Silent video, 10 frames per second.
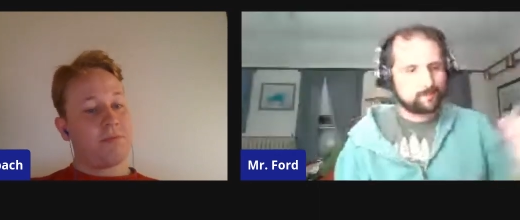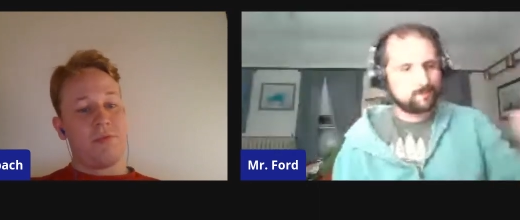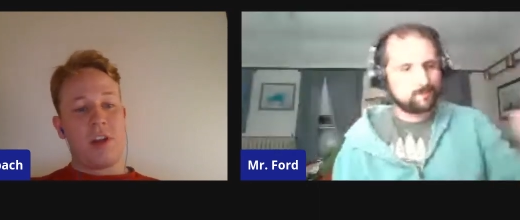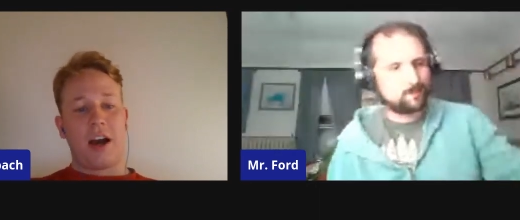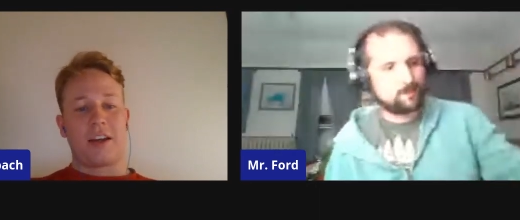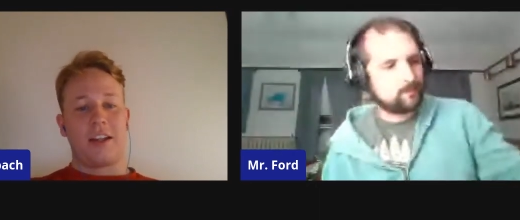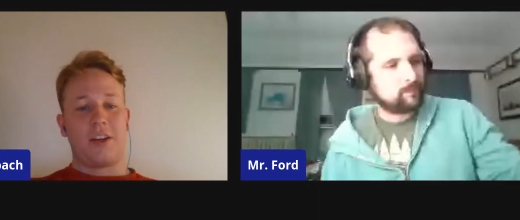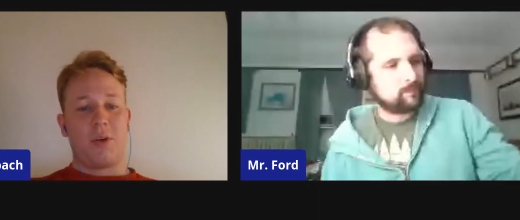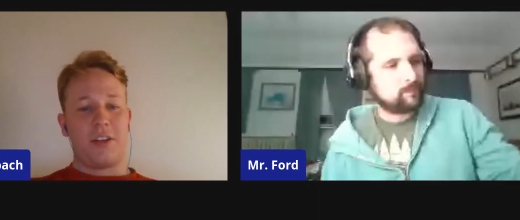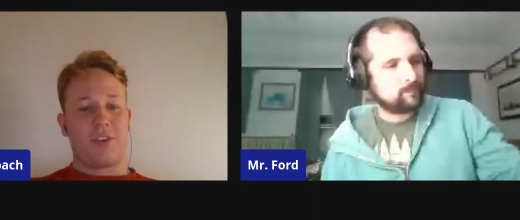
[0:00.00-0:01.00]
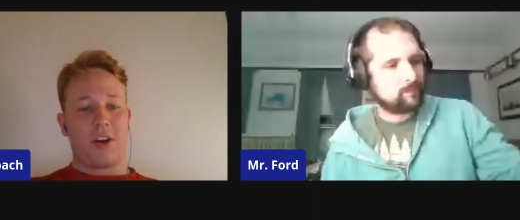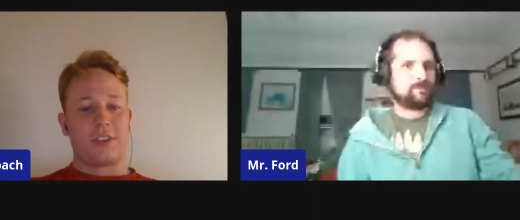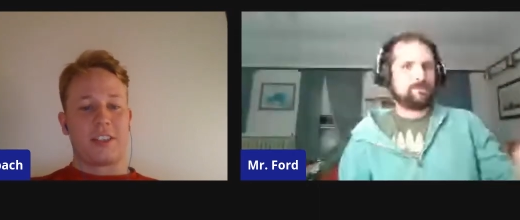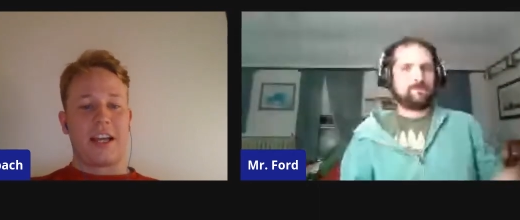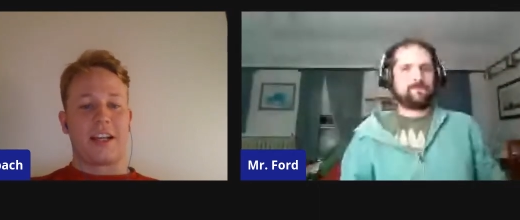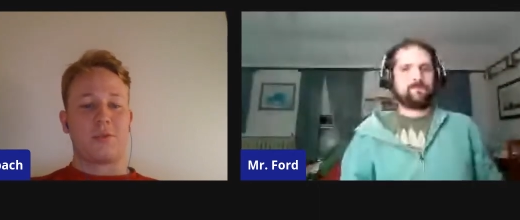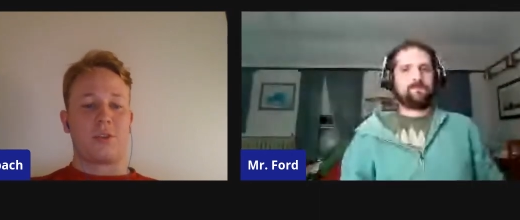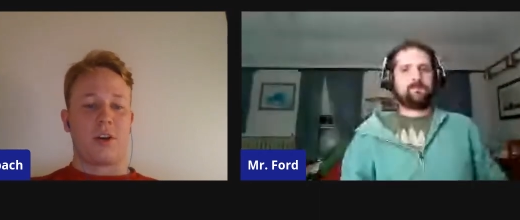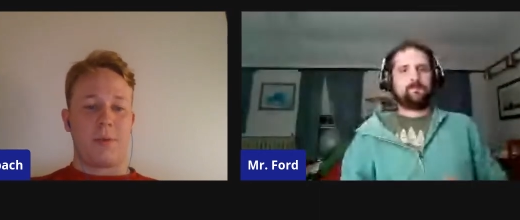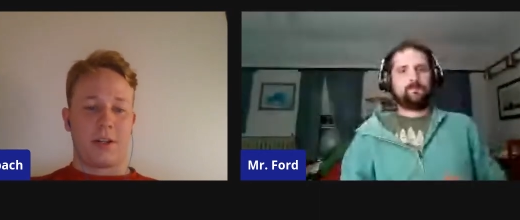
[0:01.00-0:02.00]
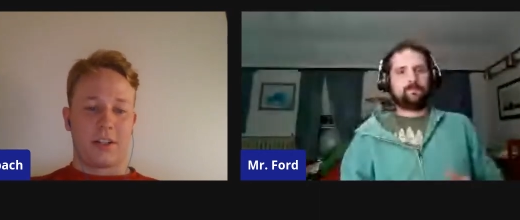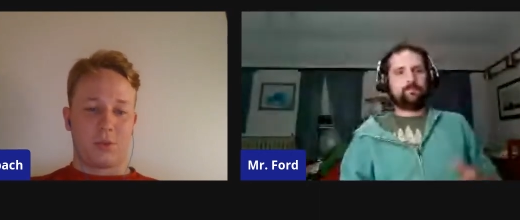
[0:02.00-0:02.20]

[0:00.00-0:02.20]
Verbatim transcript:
Speaker 1: Not going to go any farther into that because we'll talk about